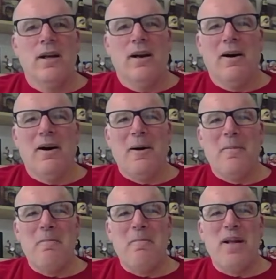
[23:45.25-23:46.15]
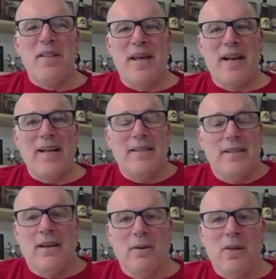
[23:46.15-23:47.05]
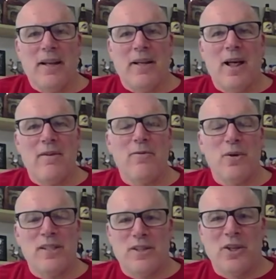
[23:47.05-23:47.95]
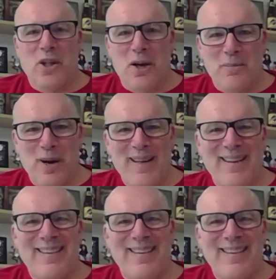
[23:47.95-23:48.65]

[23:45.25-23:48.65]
But then I, like a lot of folks, took a long break.